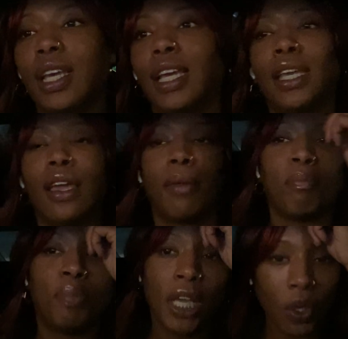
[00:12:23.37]
and
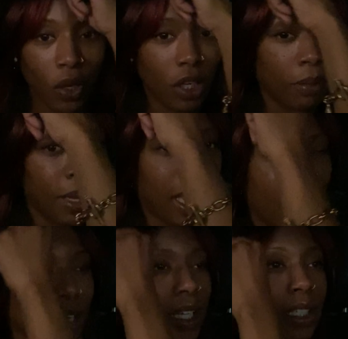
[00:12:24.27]
get beat on your
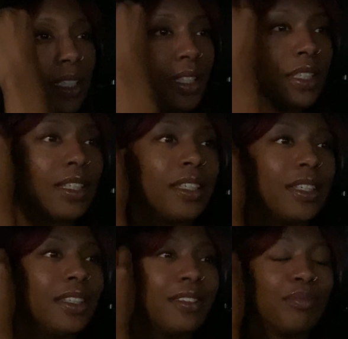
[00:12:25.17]
back?
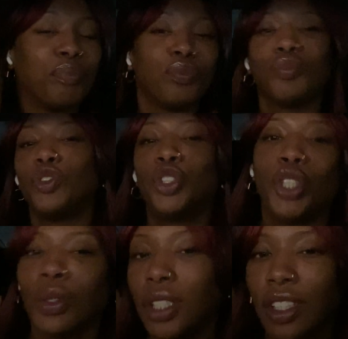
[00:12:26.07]
Do
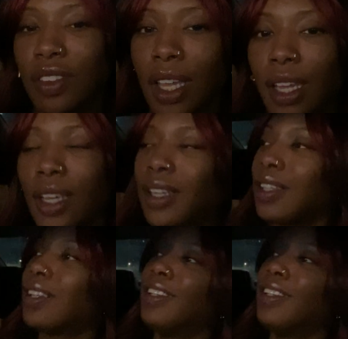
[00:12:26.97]
your thing.